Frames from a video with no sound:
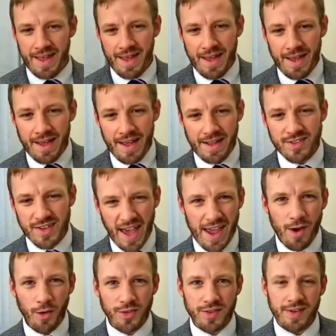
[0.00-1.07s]
It's
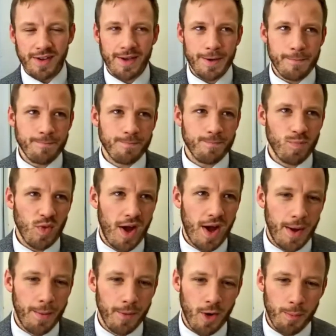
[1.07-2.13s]
chaotic.
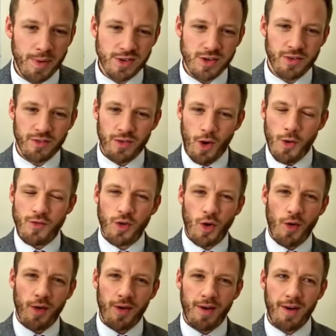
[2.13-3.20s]
I've got a picture of an
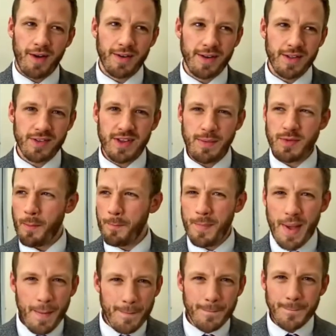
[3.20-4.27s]
overgrown garden. It seems a
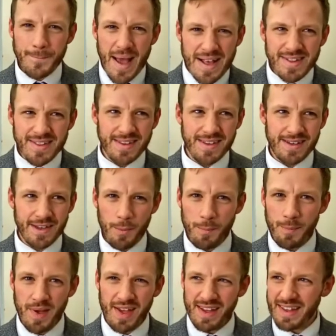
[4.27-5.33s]
bit messy, a
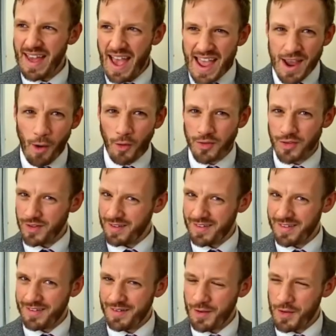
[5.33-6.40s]
bit chaotic,
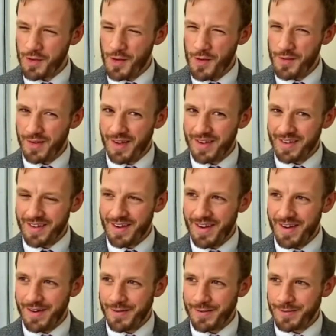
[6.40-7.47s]
you know, like
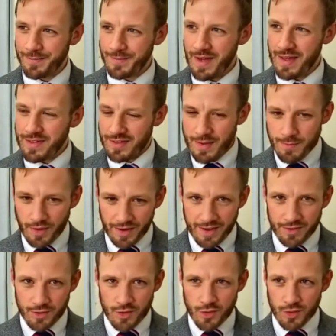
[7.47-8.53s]
it seems like
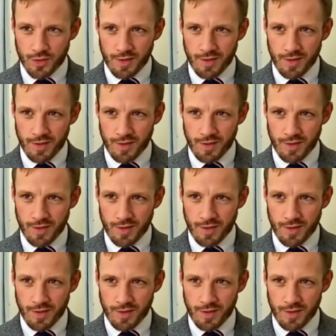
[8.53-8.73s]
it's just,